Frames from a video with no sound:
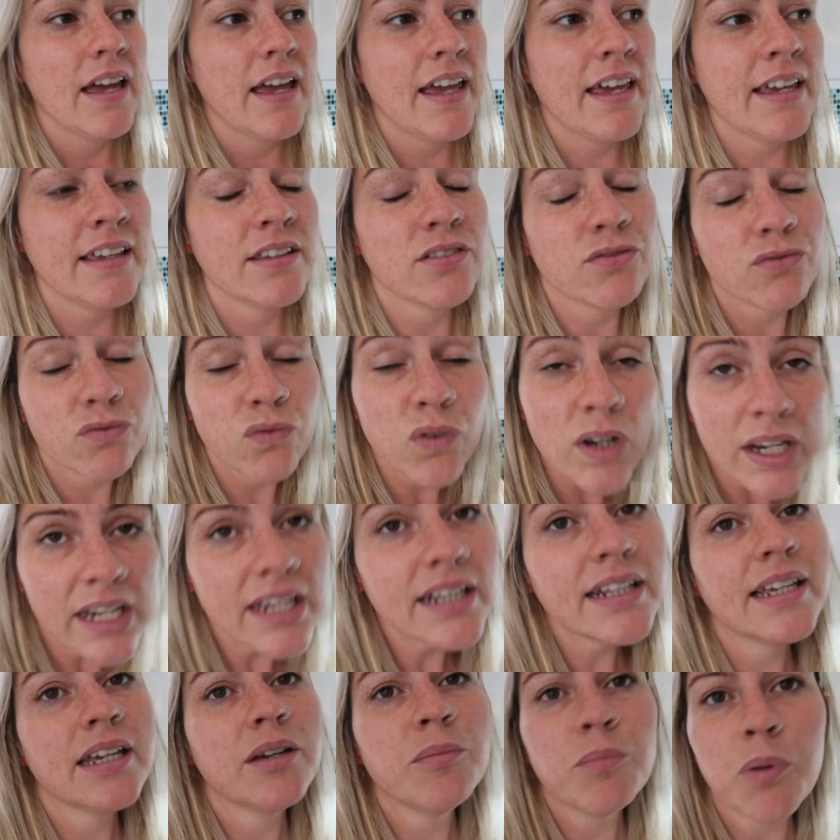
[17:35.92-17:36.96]
is
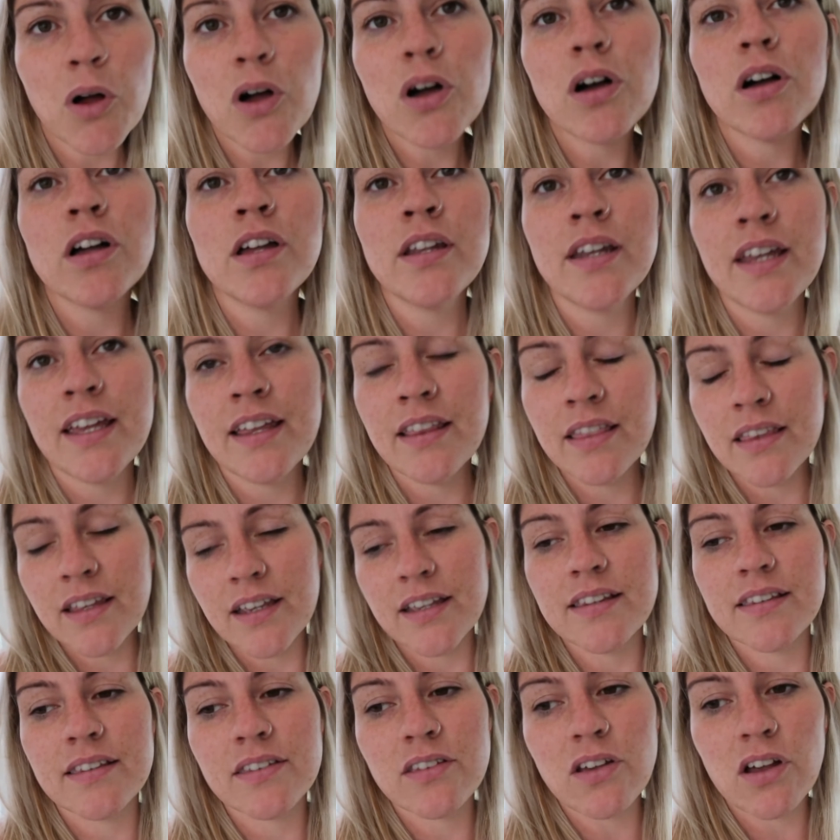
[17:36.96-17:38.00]
really important in
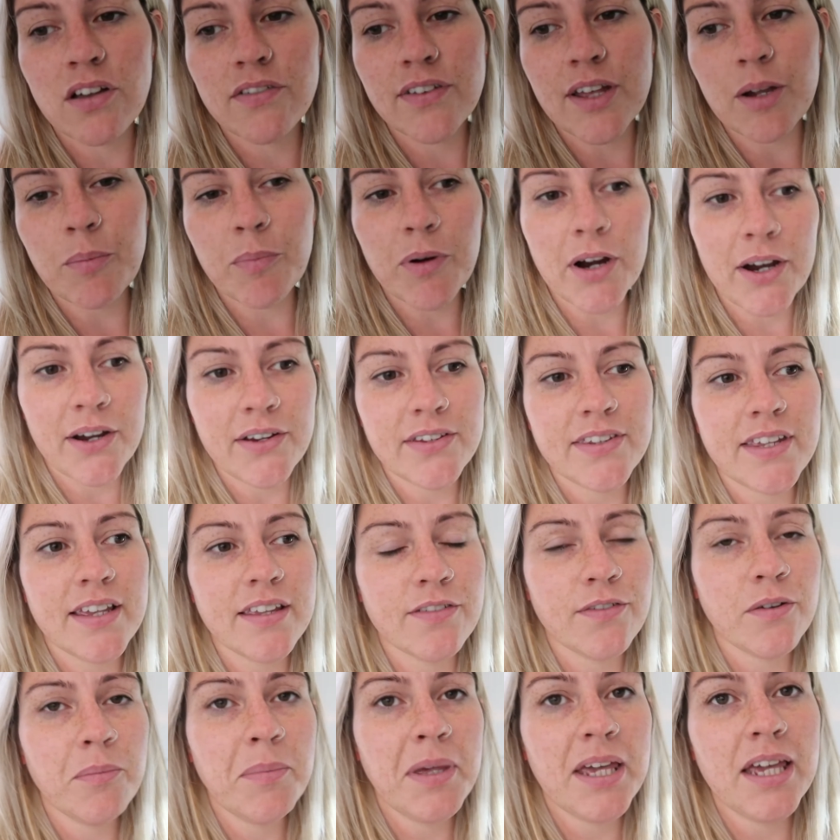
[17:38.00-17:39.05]
this sort of like
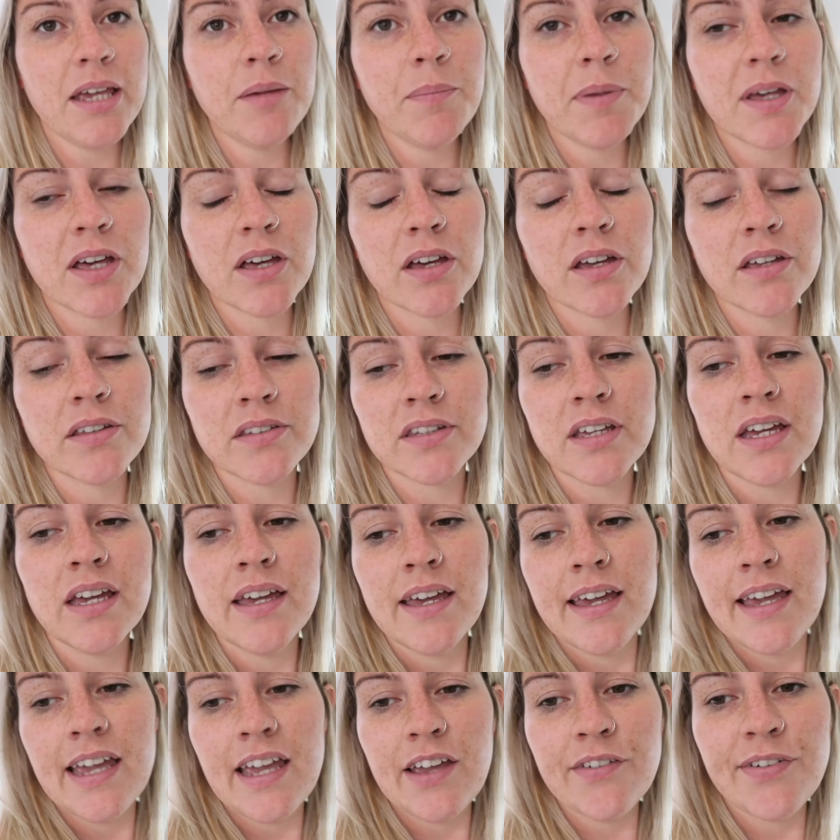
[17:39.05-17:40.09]
process for me, because
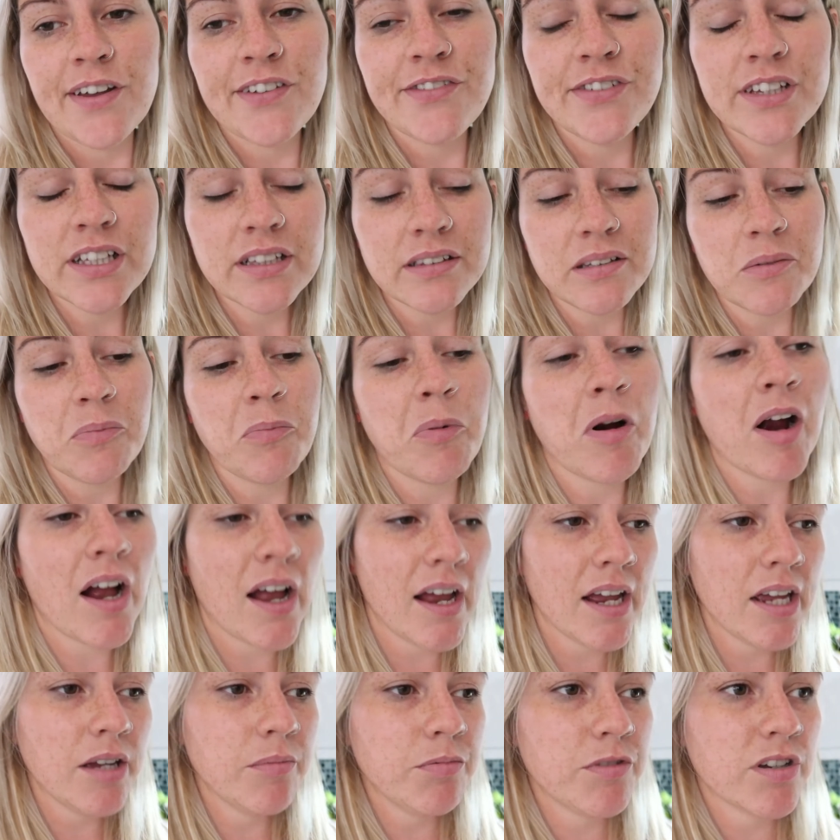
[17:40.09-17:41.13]
if I feel
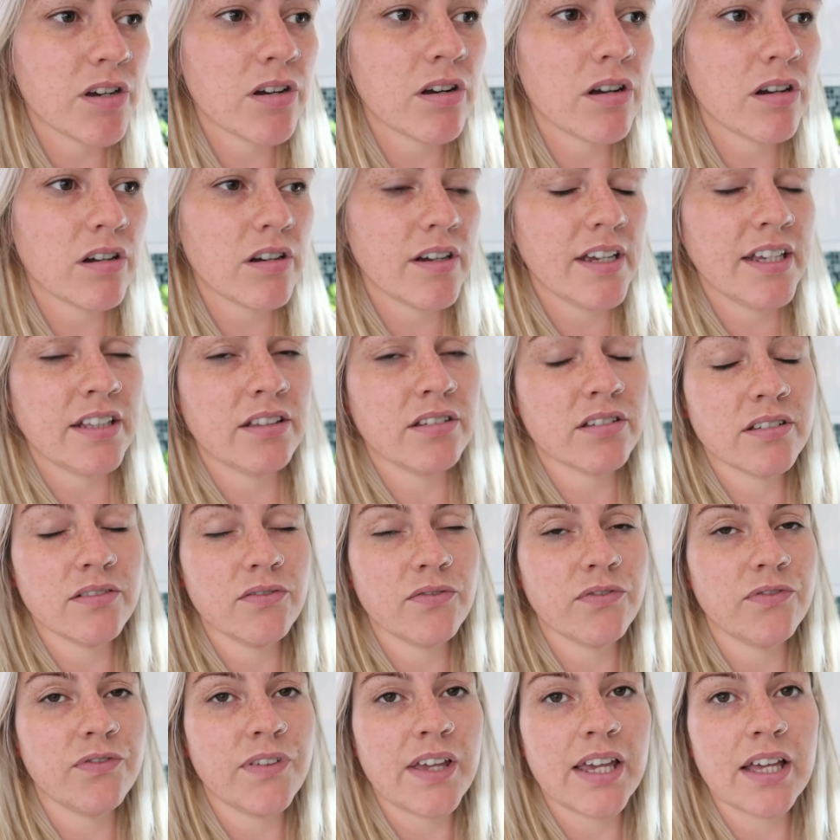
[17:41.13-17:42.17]
deprived or it
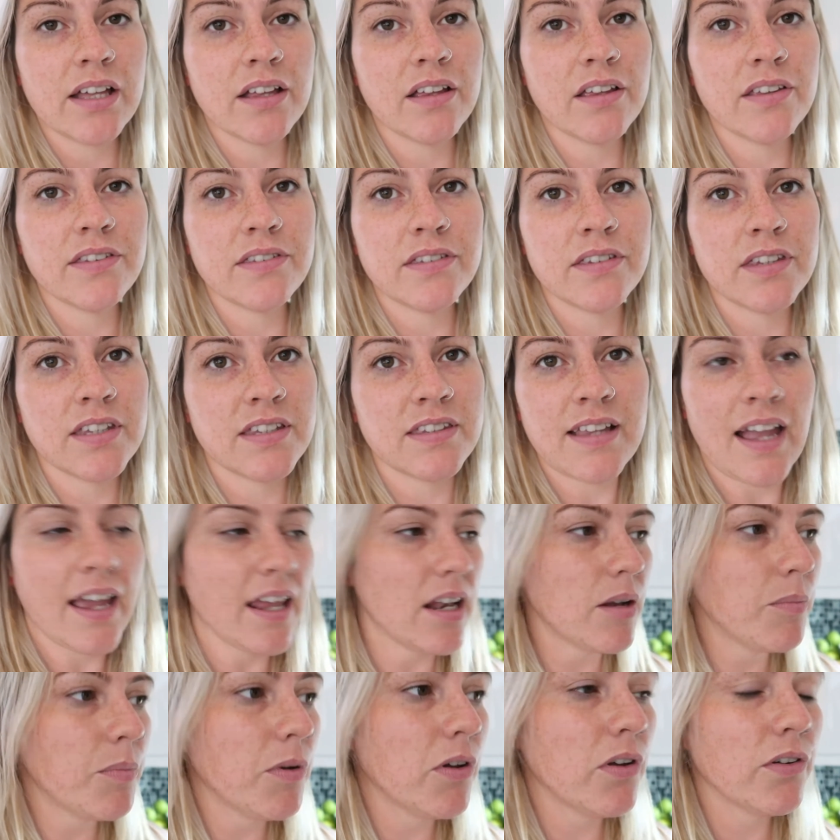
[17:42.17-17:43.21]
doesn't feel
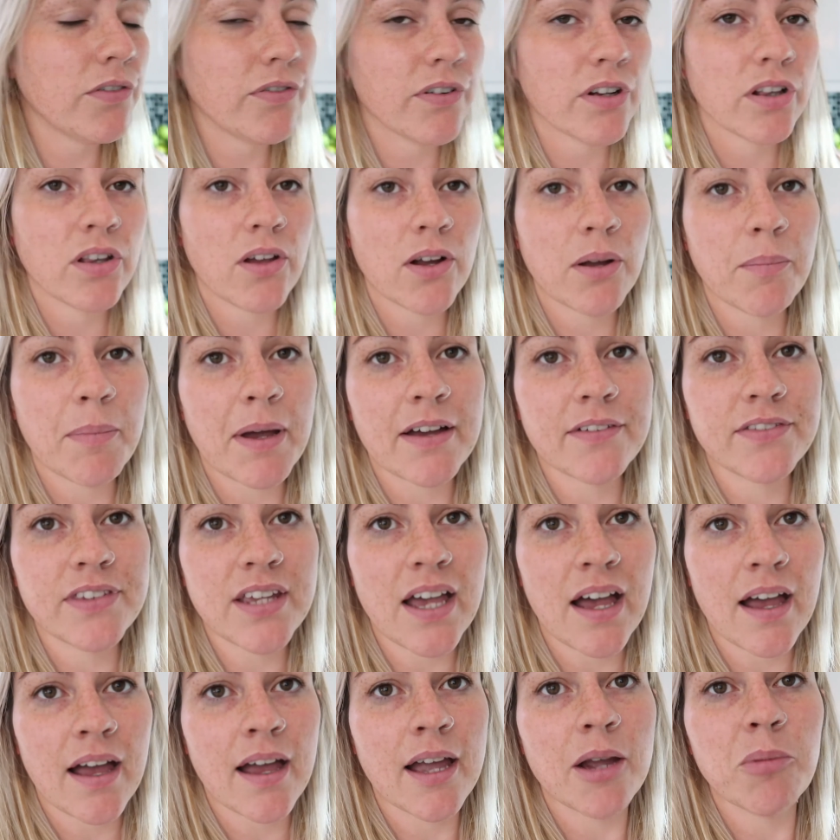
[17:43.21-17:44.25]
sustainable for a long amount of
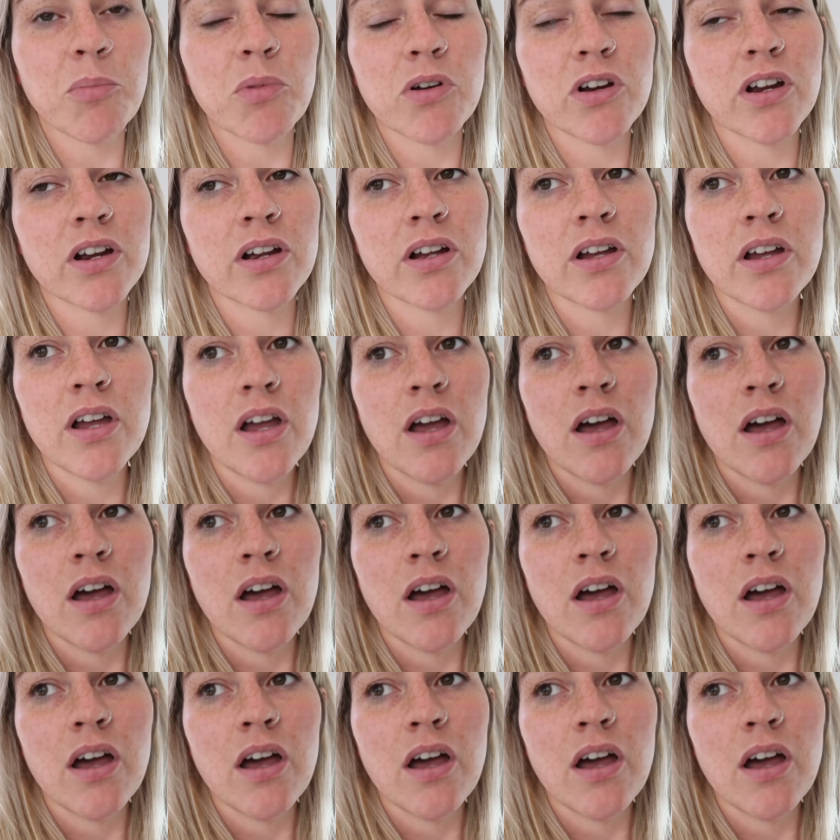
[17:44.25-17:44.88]
time, or